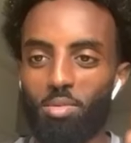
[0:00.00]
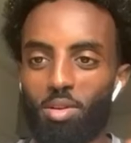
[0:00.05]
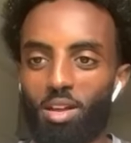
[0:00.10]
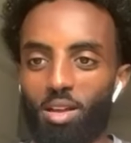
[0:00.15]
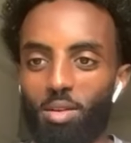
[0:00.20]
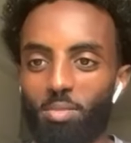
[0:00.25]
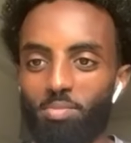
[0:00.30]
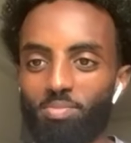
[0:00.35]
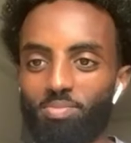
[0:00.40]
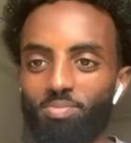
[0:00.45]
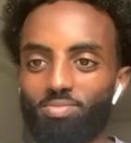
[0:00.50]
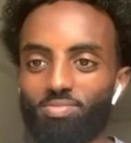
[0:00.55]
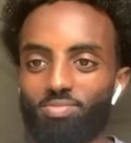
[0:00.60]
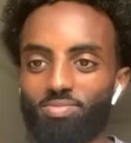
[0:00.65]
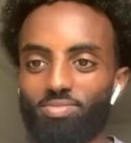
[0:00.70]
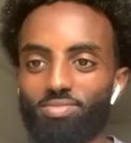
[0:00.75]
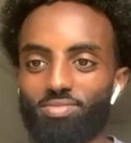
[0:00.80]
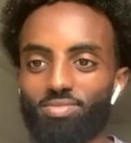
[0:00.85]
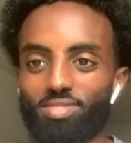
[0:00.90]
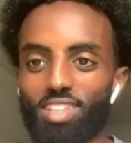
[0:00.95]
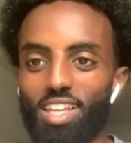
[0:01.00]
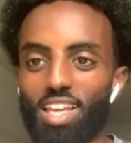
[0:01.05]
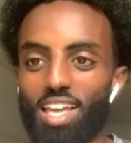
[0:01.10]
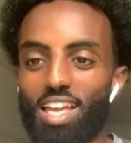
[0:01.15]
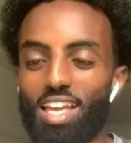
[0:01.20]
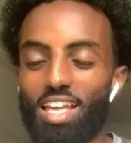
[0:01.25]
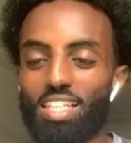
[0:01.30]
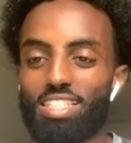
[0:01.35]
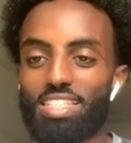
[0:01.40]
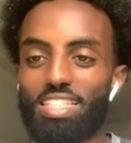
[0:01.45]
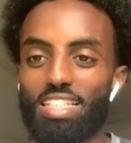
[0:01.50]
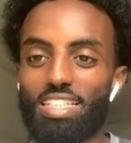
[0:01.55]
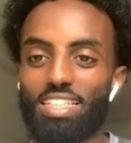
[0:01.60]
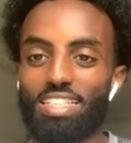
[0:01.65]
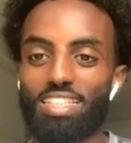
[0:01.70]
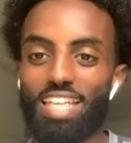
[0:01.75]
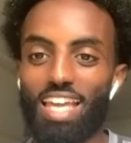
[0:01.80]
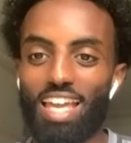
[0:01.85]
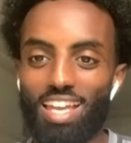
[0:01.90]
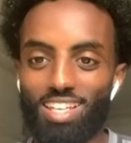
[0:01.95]
Ibrahim.
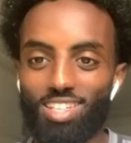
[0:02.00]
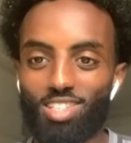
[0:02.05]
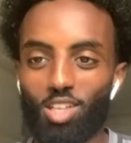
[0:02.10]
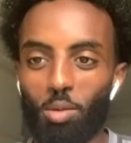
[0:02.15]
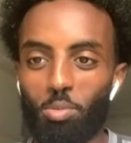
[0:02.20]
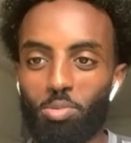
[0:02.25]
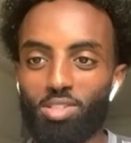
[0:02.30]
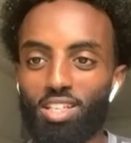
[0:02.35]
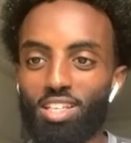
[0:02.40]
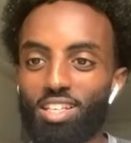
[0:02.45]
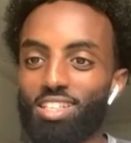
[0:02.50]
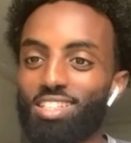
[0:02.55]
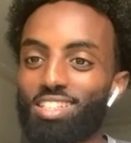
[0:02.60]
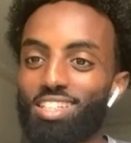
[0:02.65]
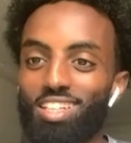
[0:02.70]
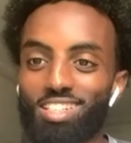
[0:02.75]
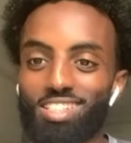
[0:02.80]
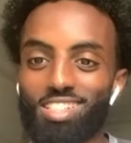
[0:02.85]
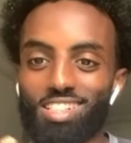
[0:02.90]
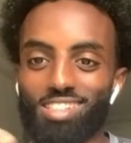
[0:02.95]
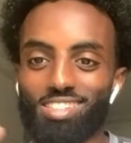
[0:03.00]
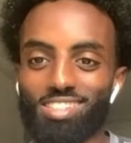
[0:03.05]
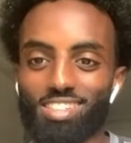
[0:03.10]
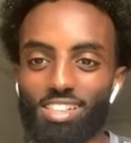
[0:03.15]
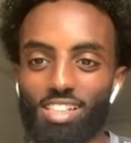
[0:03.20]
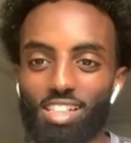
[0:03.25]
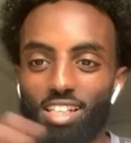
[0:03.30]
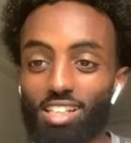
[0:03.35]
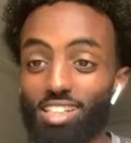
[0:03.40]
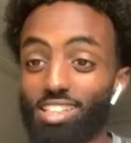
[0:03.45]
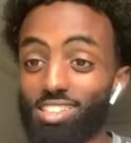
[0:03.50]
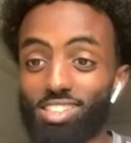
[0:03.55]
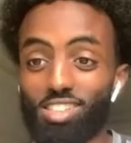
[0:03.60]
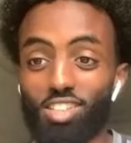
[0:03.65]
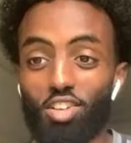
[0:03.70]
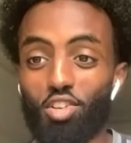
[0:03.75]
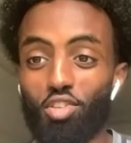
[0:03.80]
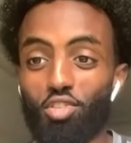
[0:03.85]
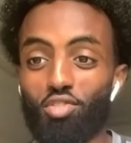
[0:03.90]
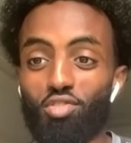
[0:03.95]
Today's topic session is
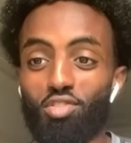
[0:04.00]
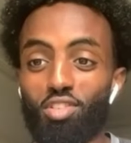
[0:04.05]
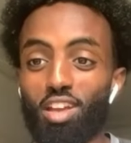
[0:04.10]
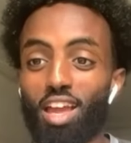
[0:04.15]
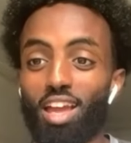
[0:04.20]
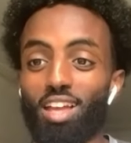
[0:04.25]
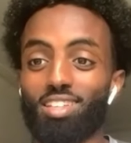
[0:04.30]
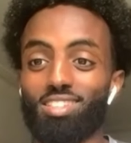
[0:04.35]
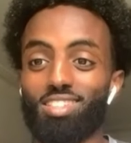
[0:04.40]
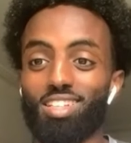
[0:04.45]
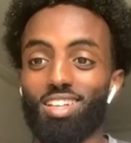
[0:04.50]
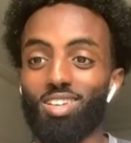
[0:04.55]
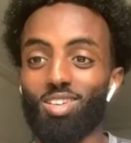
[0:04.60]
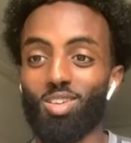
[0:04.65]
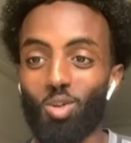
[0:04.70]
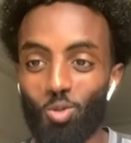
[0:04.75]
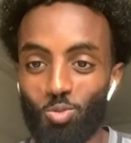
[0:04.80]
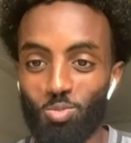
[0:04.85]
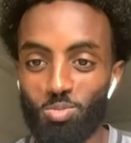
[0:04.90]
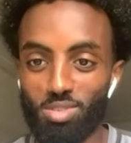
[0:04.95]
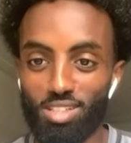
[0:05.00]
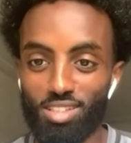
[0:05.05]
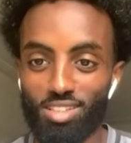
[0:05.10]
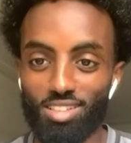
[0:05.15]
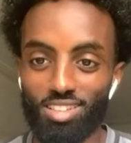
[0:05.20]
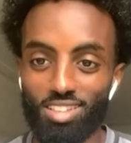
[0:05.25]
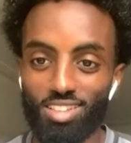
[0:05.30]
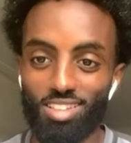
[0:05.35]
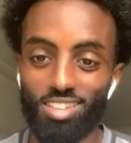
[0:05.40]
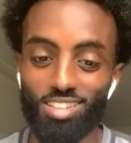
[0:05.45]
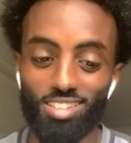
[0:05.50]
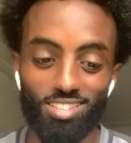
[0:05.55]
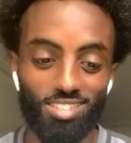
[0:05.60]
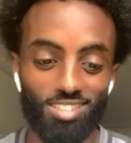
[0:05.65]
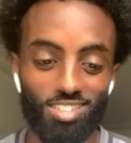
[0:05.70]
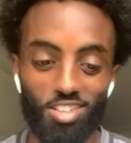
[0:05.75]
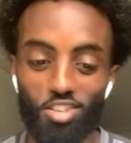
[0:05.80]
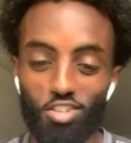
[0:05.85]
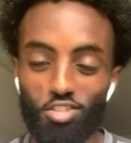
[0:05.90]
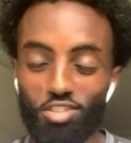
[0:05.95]
getting to know me,
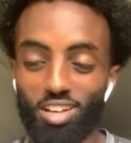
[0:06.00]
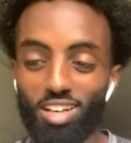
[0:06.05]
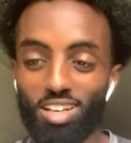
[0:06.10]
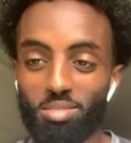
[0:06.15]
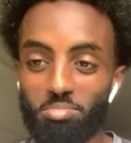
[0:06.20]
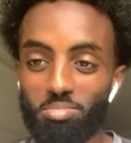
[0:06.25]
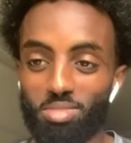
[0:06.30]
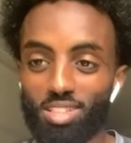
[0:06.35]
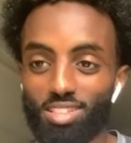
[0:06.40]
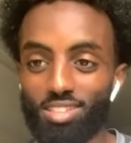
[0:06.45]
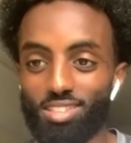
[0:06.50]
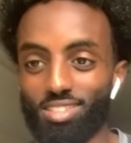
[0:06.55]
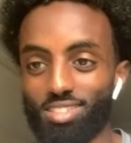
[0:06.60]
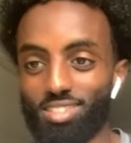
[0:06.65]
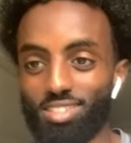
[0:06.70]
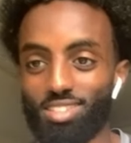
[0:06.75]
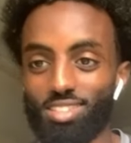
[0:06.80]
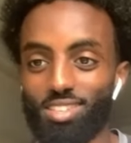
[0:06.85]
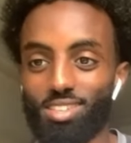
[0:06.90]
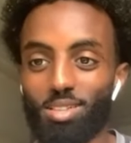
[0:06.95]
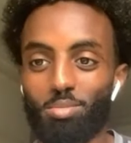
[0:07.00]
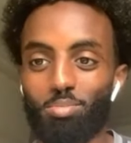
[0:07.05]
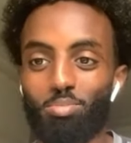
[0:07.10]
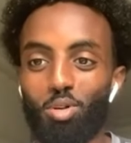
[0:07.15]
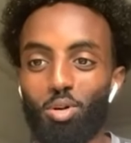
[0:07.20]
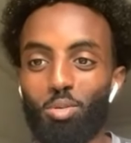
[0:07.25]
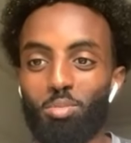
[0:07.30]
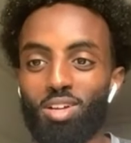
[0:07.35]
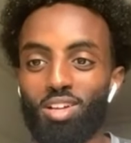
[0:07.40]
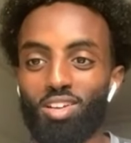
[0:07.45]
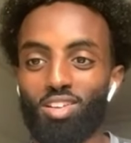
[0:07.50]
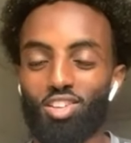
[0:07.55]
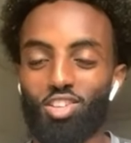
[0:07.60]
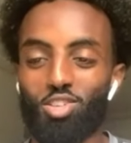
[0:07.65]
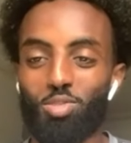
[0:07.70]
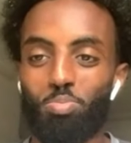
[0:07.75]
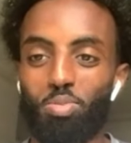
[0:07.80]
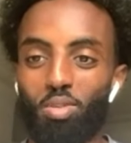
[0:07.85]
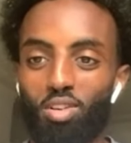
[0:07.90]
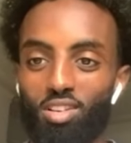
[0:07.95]
grilling me, put me on the
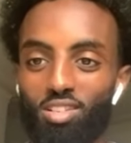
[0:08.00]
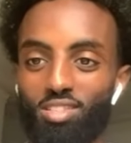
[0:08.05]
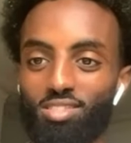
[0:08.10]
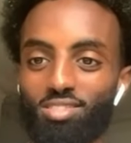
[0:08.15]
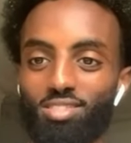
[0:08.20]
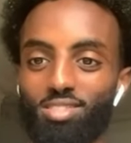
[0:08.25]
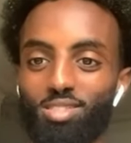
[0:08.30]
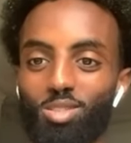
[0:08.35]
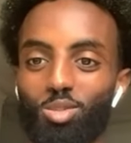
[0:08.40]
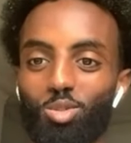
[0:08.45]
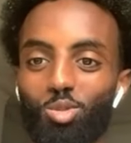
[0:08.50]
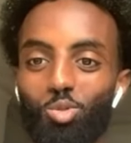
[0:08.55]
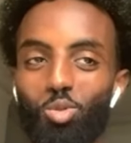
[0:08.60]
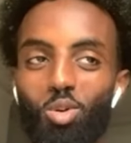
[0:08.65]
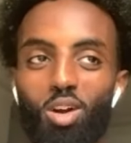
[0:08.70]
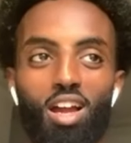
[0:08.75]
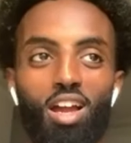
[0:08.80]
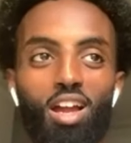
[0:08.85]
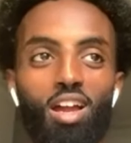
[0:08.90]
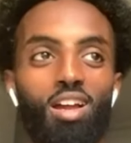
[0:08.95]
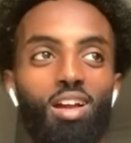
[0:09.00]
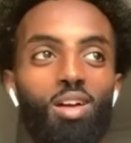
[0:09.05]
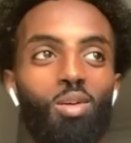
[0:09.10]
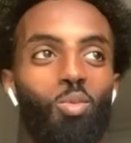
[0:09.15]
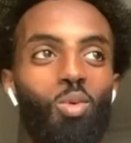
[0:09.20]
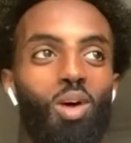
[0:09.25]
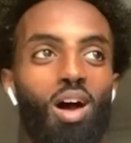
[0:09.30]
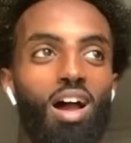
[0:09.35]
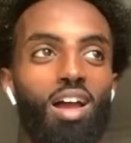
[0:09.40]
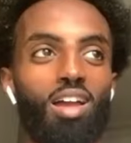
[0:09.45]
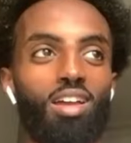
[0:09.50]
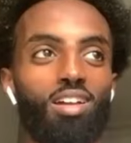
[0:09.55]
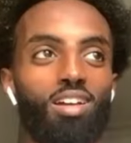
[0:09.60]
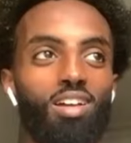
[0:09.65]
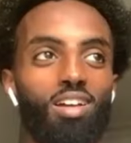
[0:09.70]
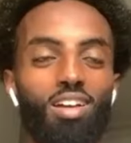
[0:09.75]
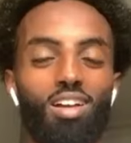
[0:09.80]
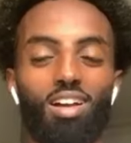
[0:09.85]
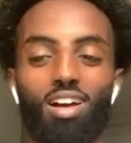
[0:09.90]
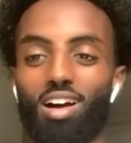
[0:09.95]
spot where, why
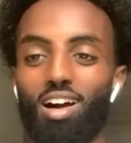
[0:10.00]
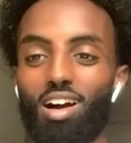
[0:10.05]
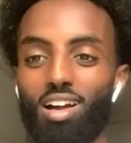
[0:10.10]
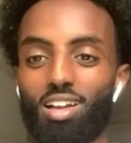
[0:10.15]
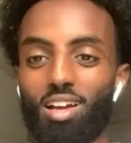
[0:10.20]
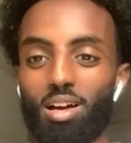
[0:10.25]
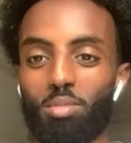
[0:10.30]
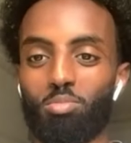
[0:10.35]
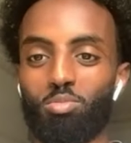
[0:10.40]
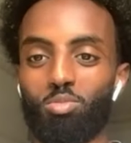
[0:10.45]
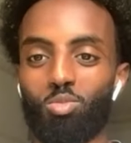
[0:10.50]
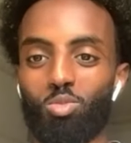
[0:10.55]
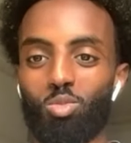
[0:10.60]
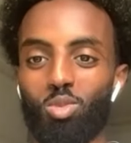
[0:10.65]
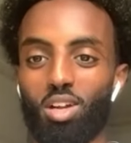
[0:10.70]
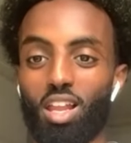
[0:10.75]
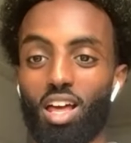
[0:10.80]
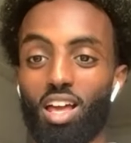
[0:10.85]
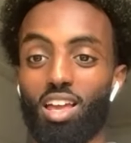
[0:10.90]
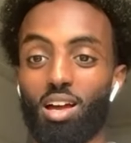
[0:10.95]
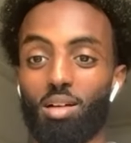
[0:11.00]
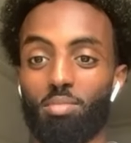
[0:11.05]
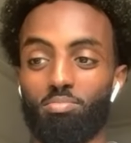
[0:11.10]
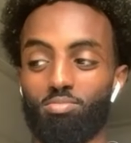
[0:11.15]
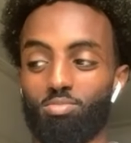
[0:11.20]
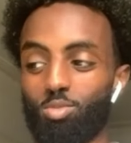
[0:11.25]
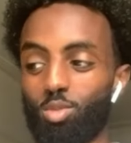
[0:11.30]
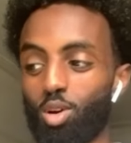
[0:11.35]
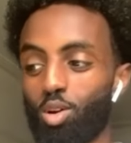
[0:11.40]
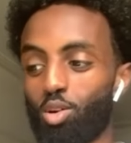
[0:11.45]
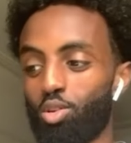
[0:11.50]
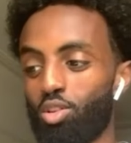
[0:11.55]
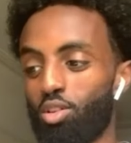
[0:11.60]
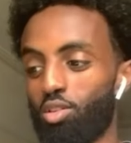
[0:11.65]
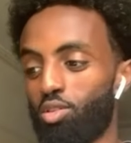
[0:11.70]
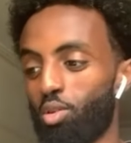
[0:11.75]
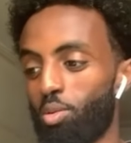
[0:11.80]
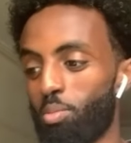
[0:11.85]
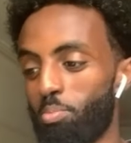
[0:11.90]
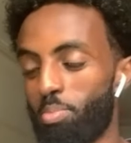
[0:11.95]
I am where I am, what could
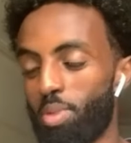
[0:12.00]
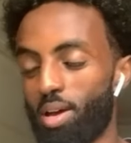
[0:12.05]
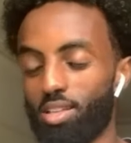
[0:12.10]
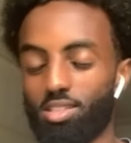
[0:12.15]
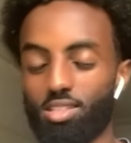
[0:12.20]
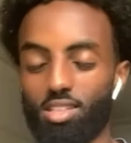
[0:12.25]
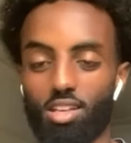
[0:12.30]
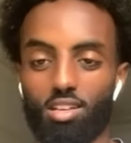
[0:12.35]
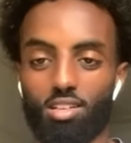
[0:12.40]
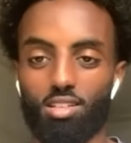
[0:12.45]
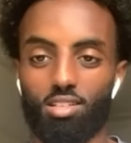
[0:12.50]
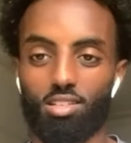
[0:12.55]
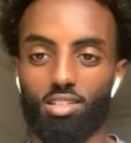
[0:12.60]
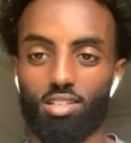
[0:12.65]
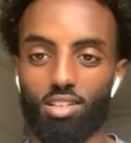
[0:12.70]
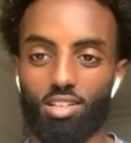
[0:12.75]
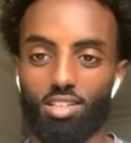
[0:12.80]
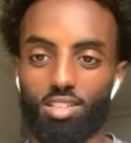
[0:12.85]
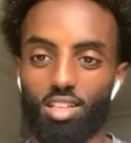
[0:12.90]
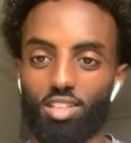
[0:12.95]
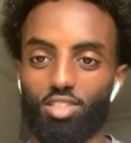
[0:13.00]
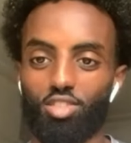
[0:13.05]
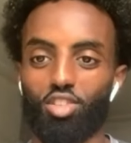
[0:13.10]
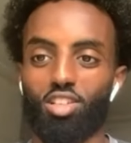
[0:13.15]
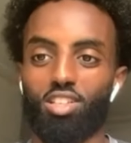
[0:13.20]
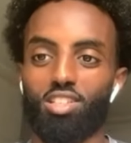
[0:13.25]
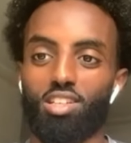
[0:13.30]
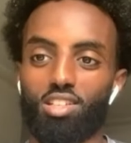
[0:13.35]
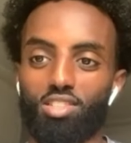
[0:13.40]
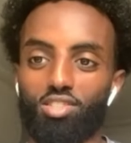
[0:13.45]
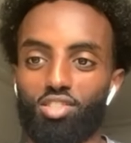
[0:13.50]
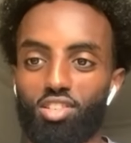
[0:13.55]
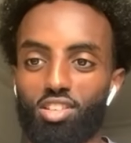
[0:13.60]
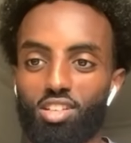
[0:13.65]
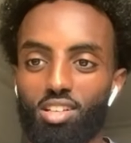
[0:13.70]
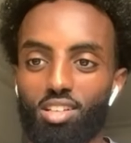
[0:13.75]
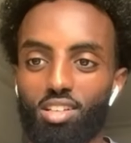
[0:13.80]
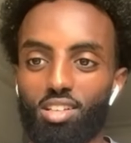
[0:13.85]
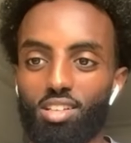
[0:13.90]
have done better, etc., etc.